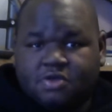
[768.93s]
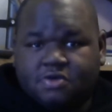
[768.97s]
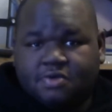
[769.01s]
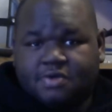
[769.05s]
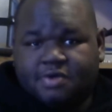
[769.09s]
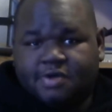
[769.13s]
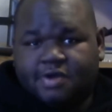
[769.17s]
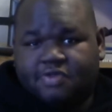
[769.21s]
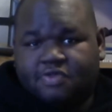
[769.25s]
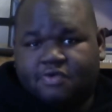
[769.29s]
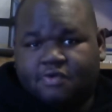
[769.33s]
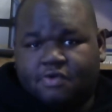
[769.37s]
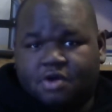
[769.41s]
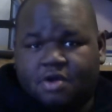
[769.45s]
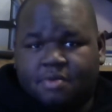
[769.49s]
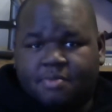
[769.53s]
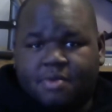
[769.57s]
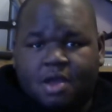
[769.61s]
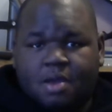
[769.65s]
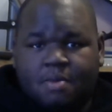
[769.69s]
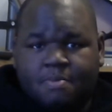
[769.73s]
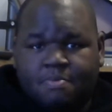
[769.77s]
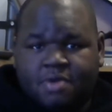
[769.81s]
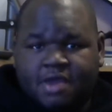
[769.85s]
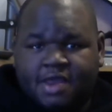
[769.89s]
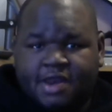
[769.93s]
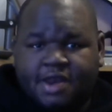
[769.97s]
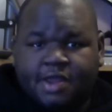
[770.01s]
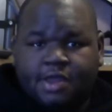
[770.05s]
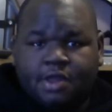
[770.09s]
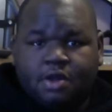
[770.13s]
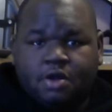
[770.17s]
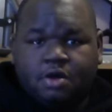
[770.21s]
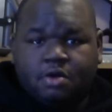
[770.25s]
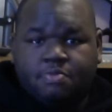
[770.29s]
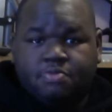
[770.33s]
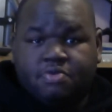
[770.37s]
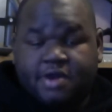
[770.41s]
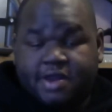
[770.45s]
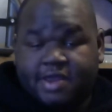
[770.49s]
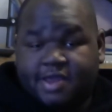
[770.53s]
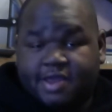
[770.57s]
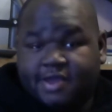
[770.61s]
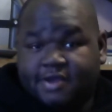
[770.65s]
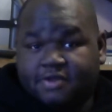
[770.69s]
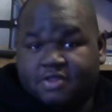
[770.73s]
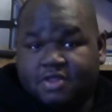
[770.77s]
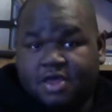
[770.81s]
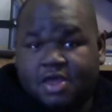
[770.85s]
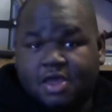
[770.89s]
You don't have to worry about bending or
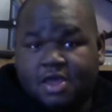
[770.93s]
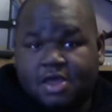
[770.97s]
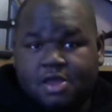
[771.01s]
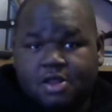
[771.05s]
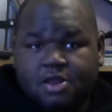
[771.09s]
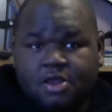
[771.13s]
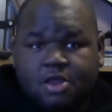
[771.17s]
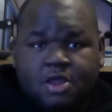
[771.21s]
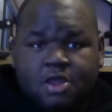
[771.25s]
breaking that.